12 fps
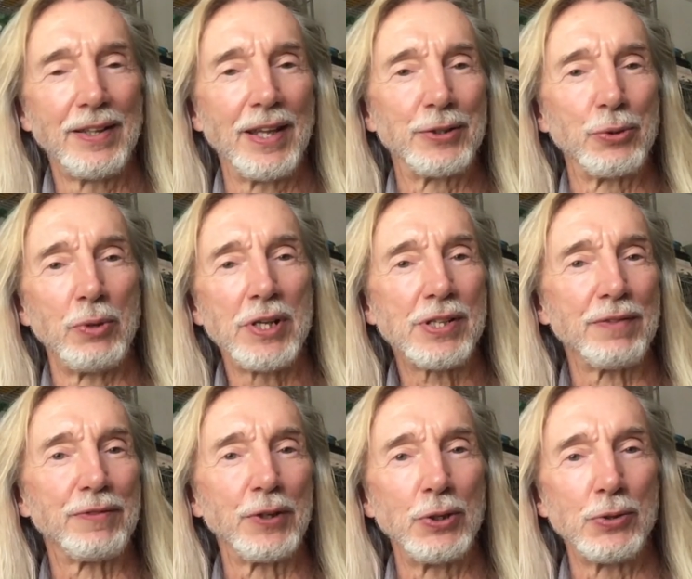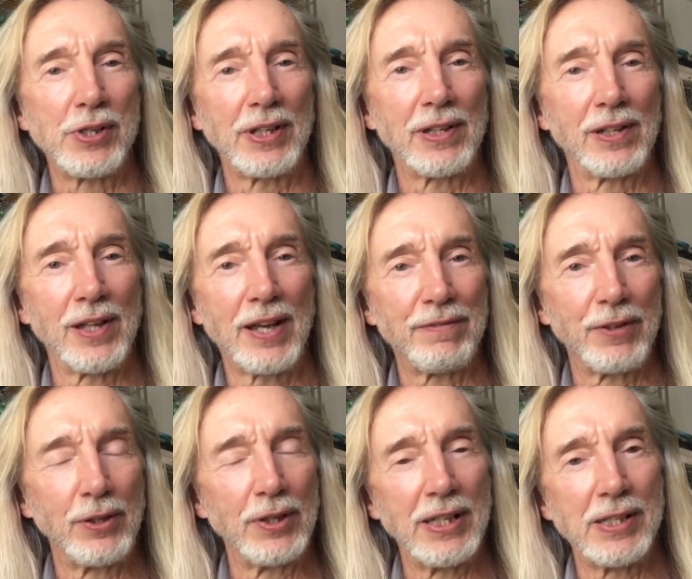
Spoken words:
that the reason for using the lever